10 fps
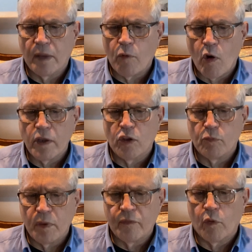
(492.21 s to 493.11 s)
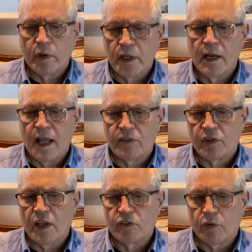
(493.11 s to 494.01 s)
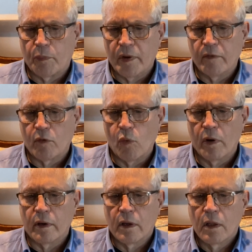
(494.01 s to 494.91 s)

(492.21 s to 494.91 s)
have argued before the United States Supreme Court.